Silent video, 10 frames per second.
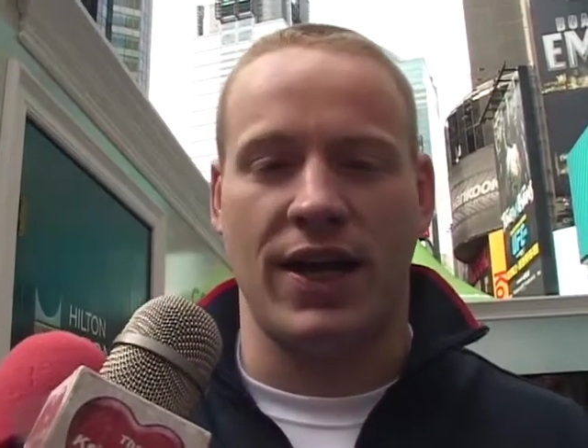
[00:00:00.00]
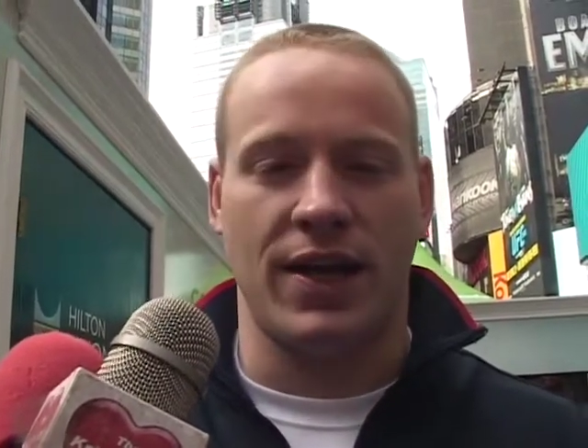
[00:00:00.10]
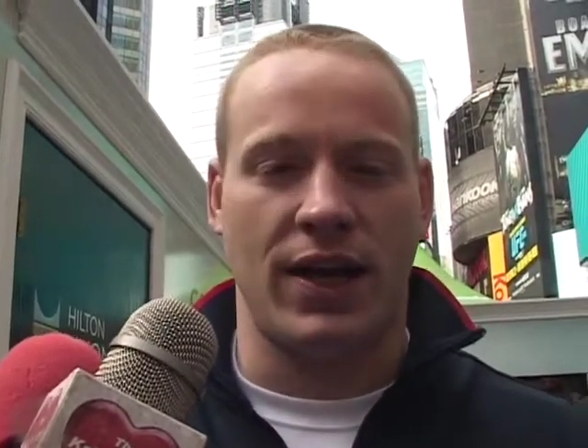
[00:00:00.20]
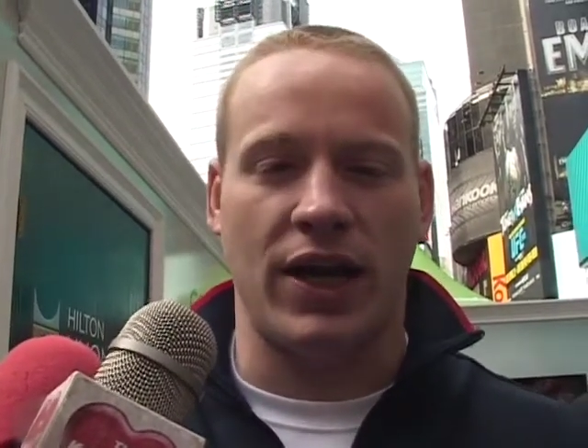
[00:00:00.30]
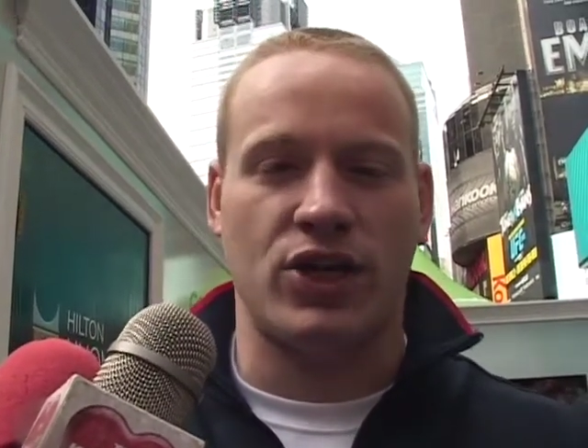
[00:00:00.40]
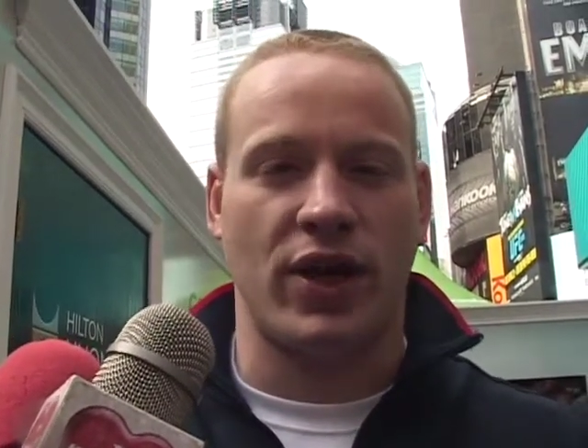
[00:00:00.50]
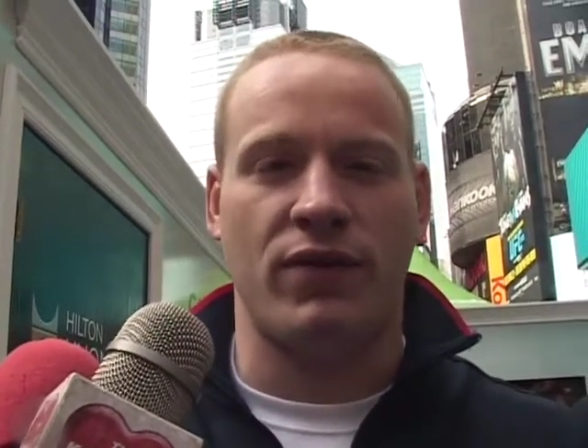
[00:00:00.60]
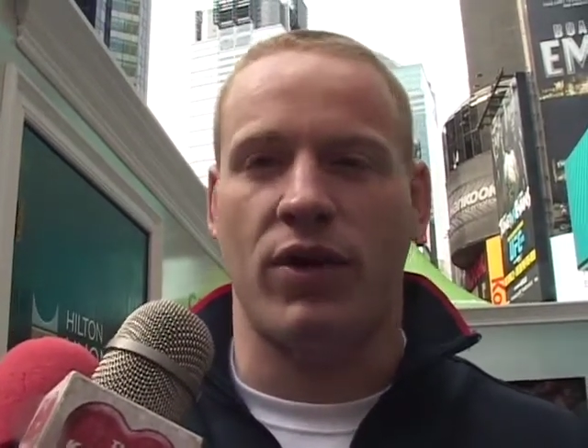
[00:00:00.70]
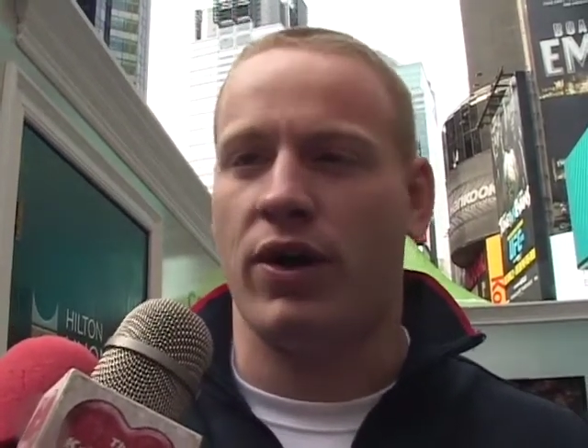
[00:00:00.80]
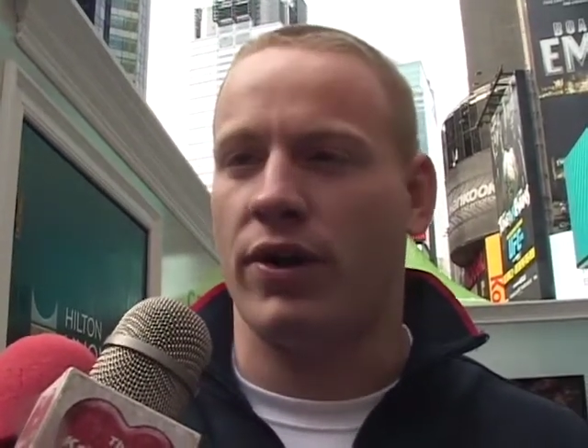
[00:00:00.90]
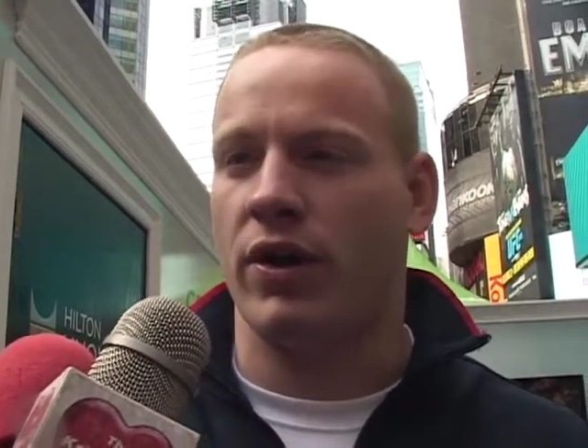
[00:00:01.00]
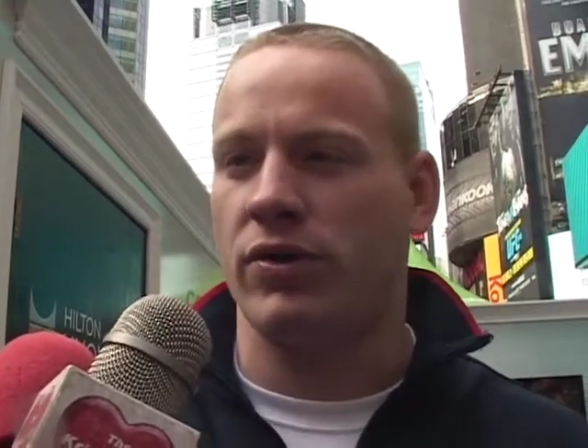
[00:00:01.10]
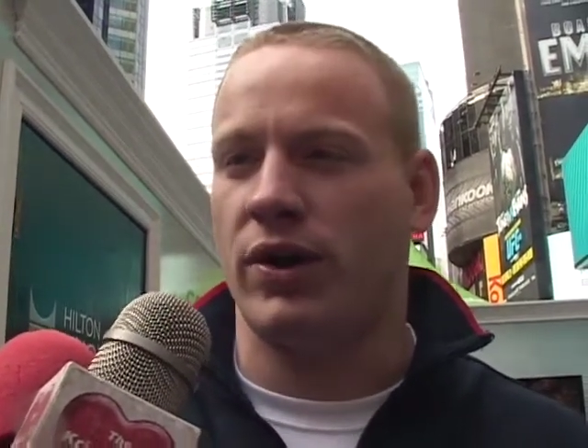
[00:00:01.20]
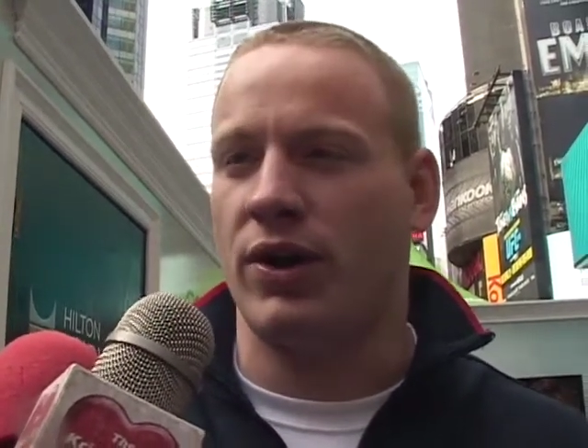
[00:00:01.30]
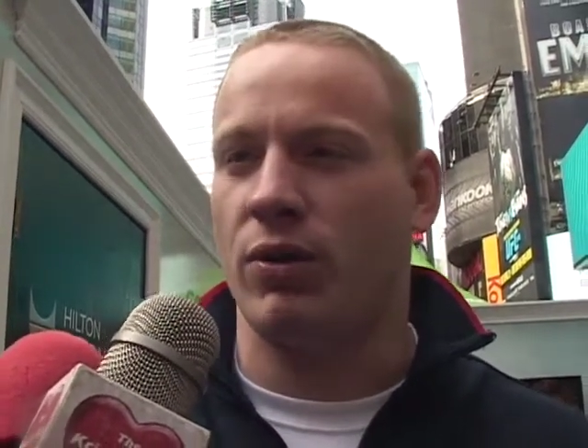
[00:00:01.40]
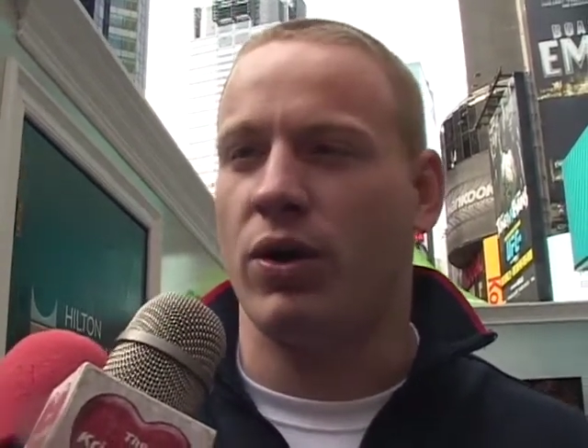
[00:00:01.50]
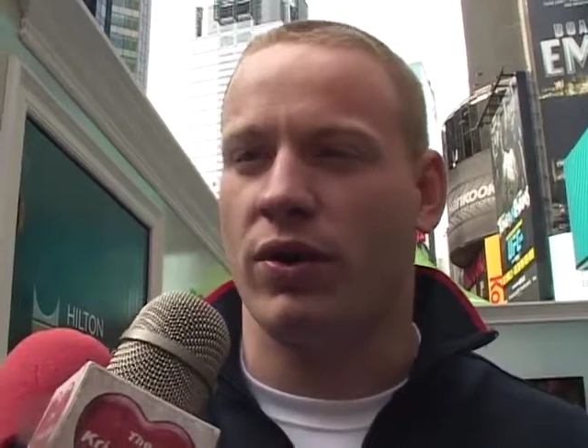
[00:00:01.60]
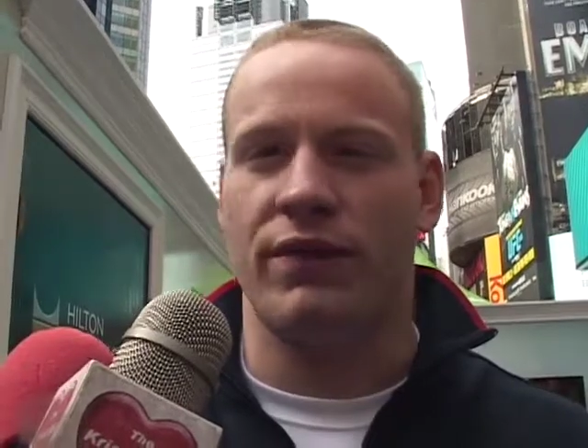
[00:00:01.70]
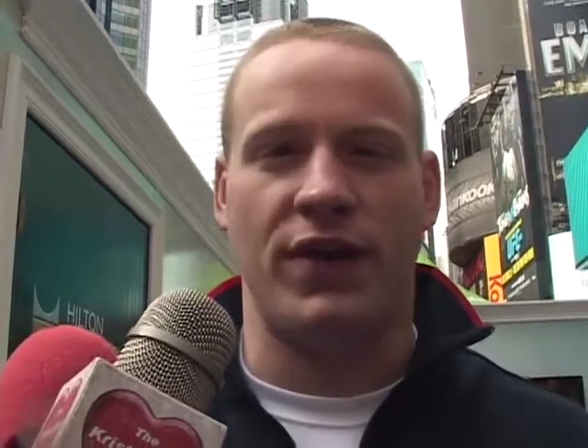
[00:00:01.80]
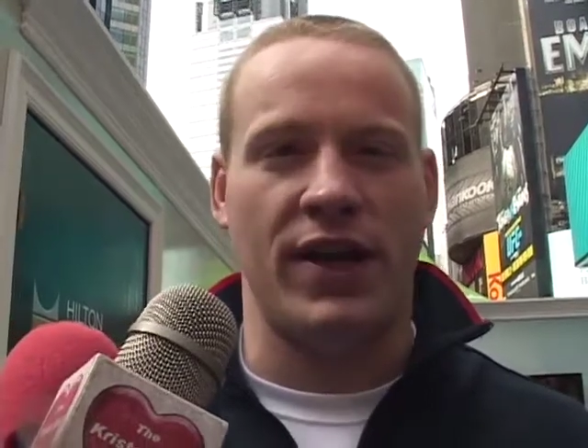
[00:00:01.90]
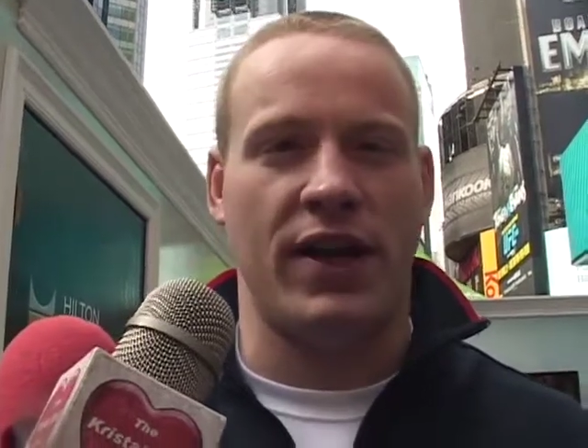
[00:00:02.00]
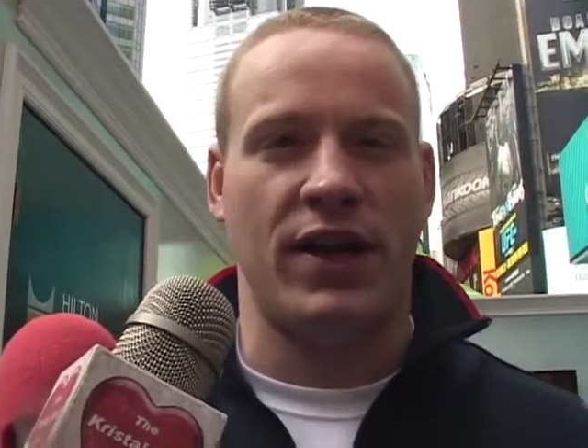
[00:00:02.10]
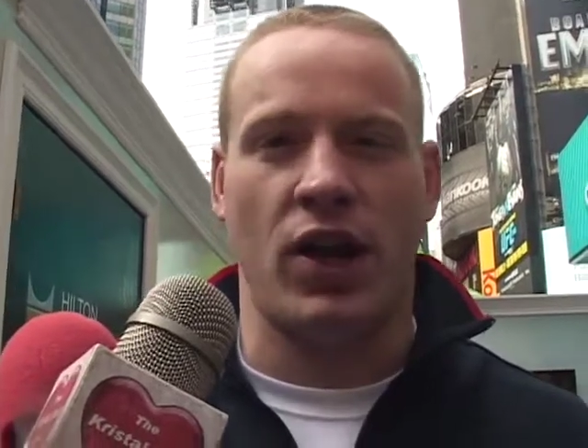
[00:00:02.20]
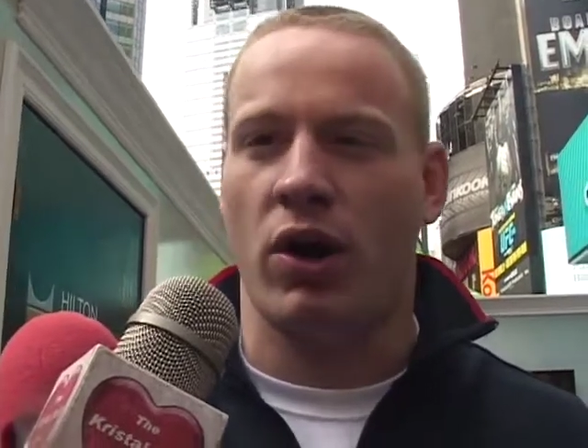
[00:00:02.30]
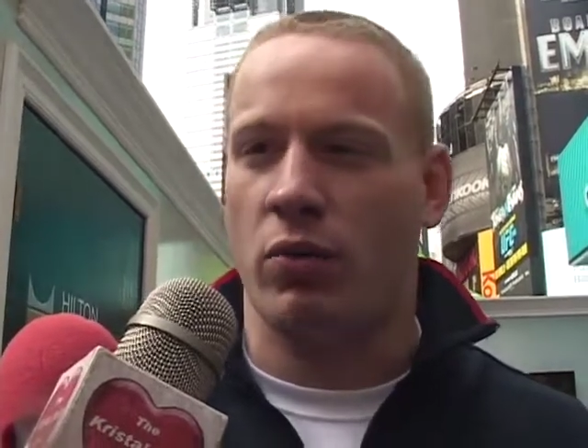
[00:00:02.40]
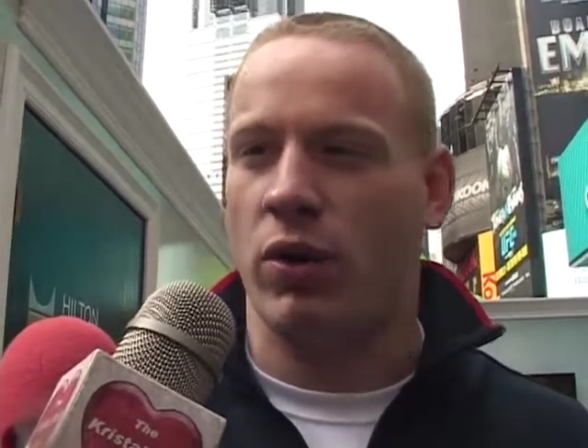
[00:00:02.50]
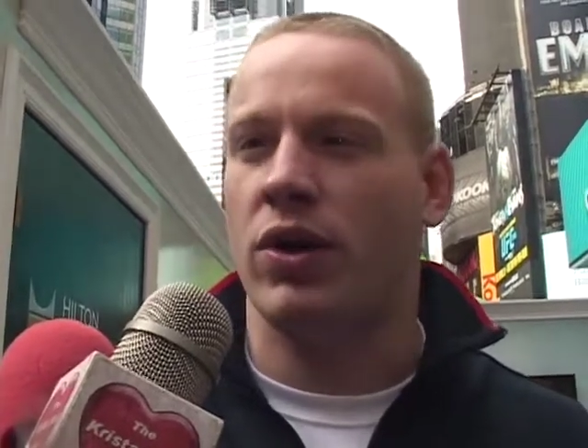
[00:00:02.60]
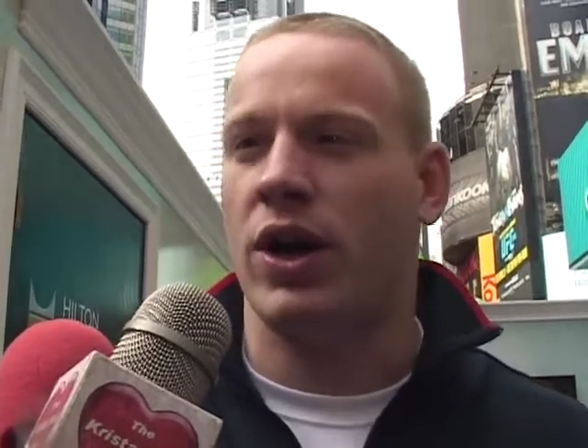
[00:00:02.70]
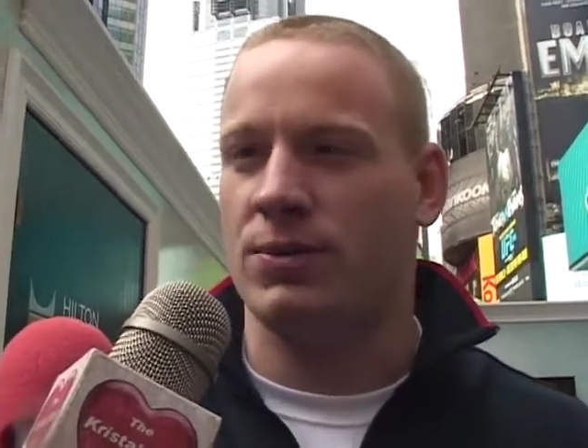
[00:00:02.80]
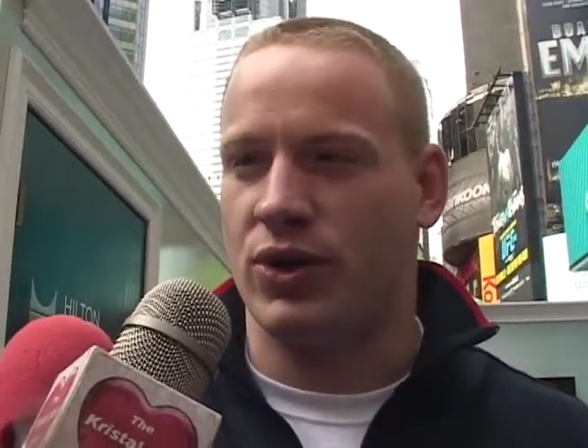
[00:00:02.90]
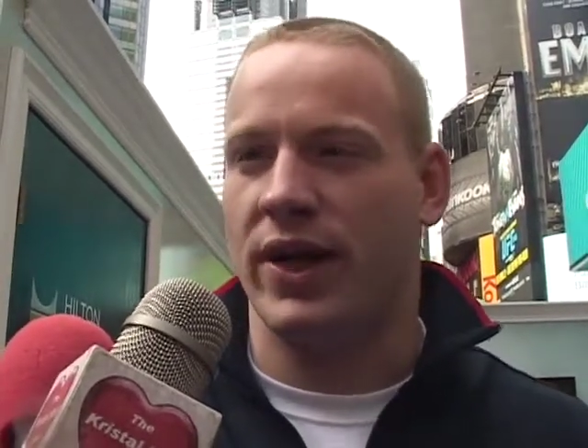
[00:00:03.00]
I, I travel all, all around the world and fight at our World Cups,